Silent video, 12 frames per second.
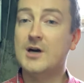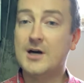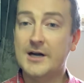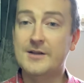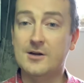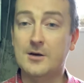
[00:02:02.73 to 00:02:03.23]

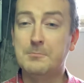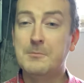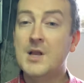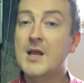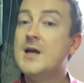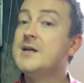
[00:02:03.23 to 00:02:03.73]
either.
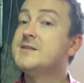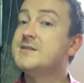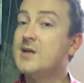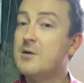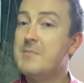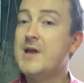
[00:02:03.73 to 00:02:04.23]

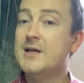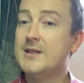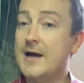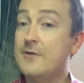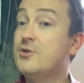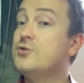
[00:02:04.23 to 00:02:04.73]
Some may
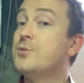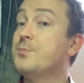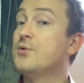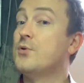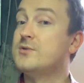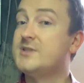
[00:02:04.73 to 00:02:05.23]
allow you to
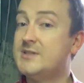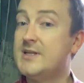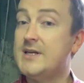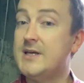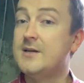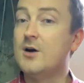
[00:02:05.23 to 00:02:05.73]

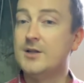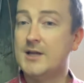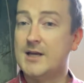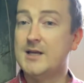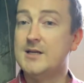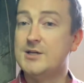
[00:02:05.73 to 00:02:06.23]
proceed on the
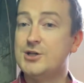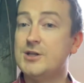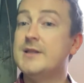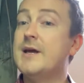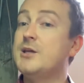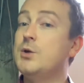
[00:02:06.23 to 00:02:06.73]

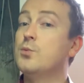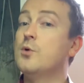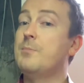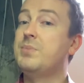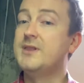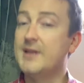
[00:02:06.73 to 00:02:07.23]
condition that you
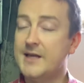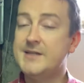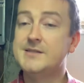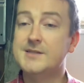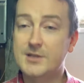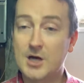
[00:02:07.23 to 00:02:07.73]

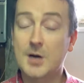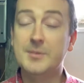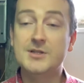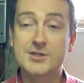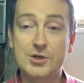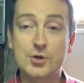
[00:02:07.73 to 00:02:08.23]
replace the knob
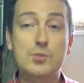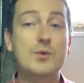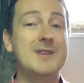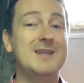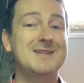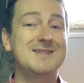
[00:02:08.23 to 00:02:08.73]
and tube
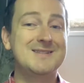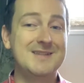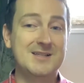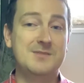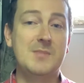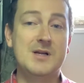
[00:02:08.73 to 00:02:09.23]
within
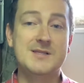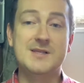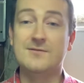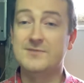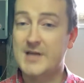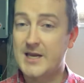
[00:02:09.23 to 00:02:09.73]
6 months
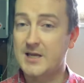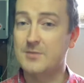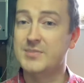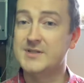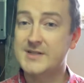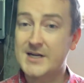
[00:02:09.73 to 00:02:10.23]
of taking
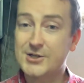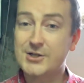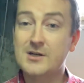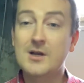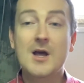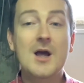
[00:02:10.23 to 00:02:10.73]

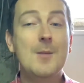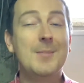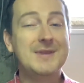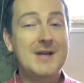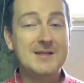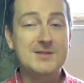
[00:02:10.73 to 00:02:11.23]
possession,
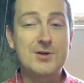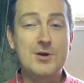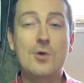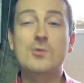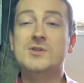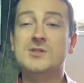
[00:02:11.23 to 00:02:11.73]
but that's
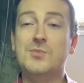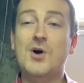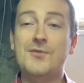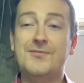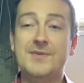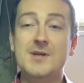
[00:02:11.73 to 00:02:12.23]
no
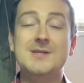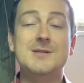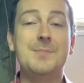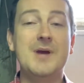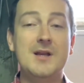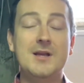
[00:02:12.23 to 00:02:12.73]
small feat
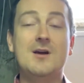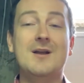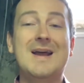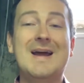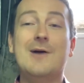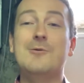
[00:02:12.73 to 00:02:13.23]
depending on
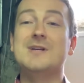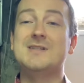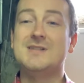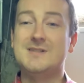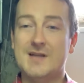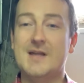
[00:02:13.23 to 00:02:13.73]
how
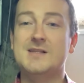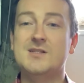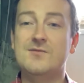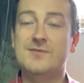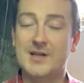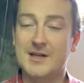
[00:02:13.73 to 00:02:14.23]

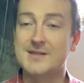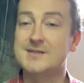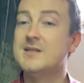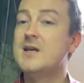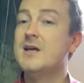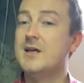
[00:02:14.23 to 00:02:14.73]
extensive it
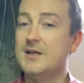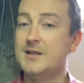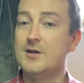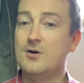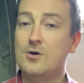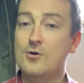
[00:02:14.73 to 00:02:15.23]
is in
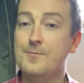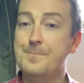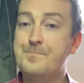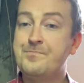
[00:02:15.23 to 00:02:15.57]
the home.